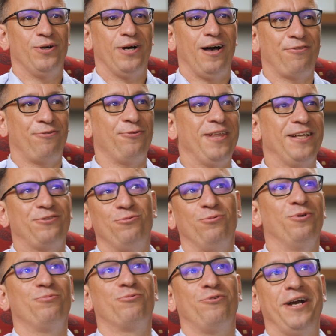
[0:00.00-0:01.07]
I thought that it
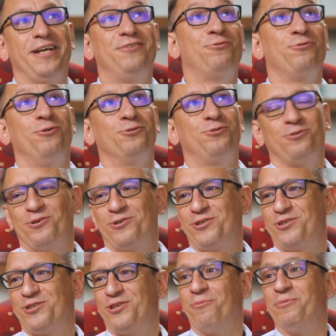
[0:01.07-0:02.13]
was great to go to the
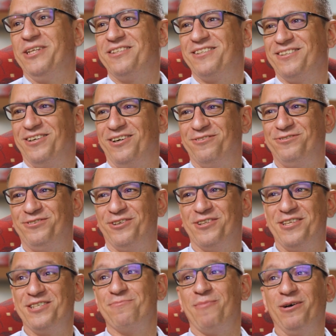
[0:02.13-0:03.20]
summit of
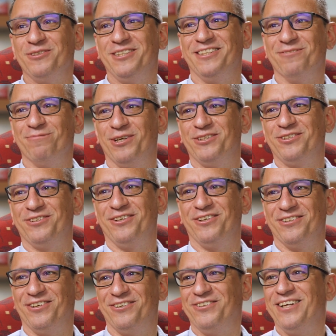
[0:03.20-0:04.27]
this mountain, but
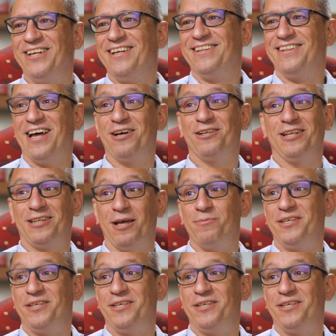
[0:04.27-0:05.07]
now that I'm